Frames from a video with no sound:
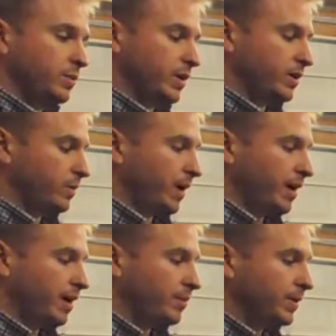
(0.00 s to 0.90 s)
work your way
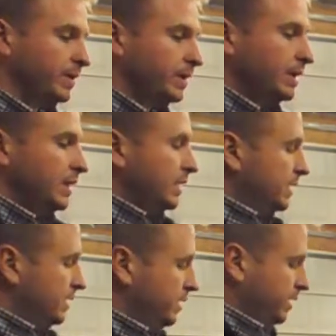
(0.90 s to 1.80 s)
up.
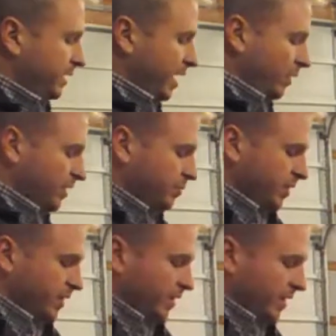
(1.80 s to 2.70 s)
Now on this
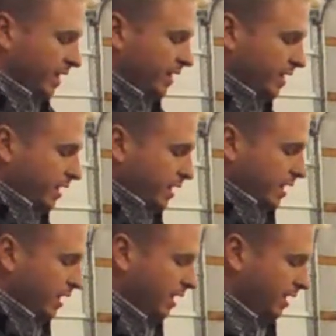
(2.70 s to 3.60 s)
particular lathe,
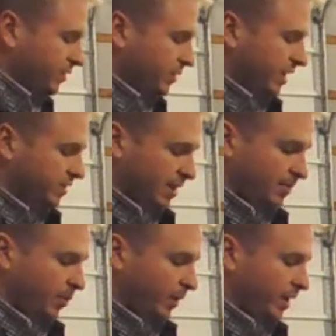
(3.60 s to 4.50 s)
it's just got a step
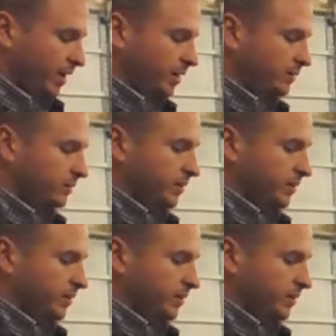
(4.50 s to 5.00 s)
pulley here. You